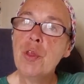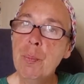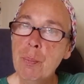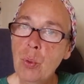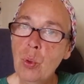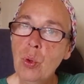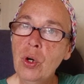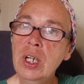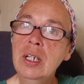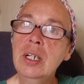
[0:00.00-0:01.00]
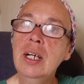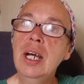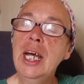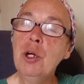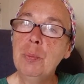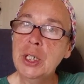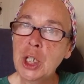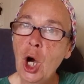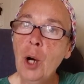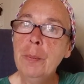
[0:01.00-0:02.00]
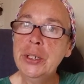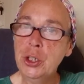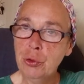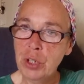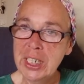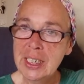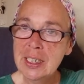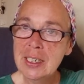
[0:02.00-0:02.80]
the more it will become ingrained